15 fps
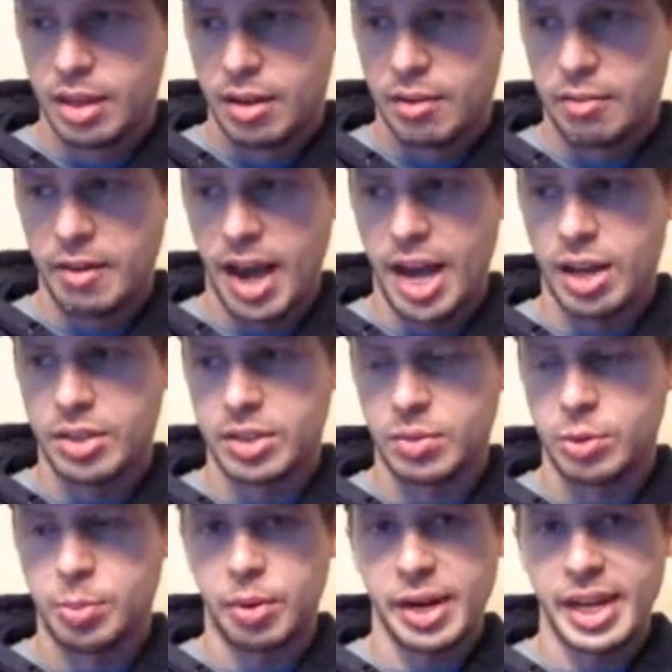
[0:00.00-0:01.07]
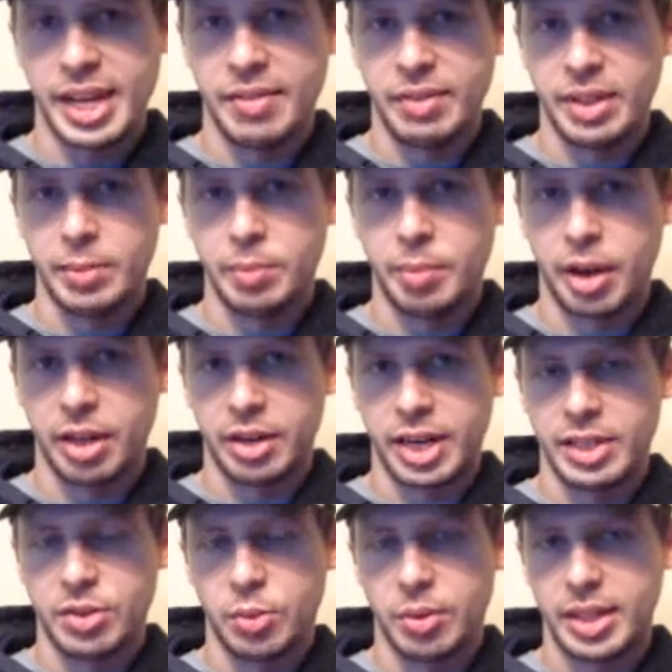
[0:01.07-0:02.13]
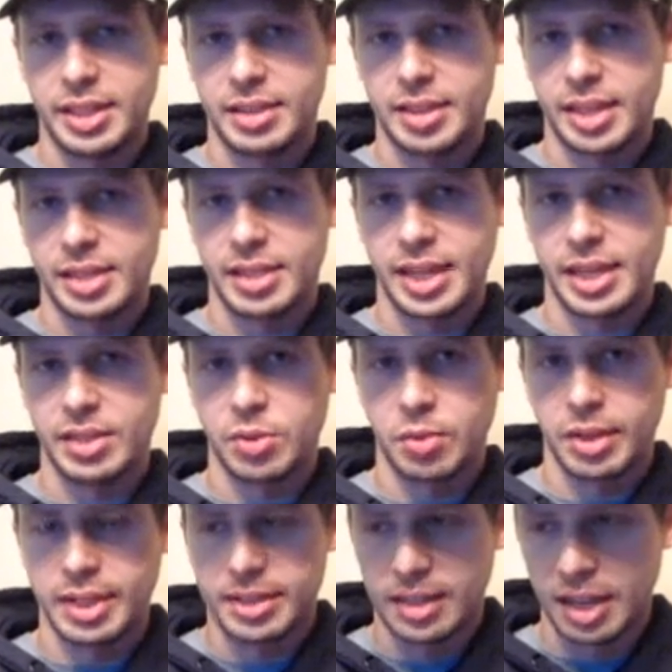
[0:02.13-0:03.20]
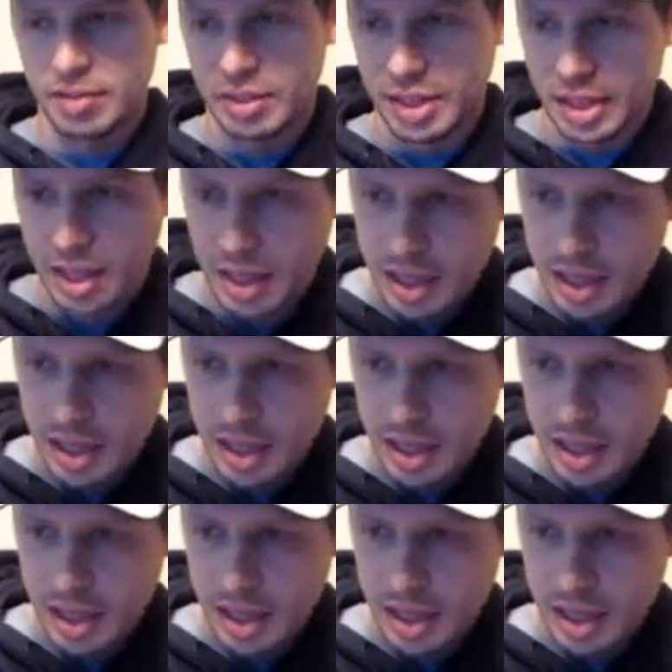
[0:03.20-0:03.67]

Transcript: Fouls was pretty even. Butler had 26, they had 27.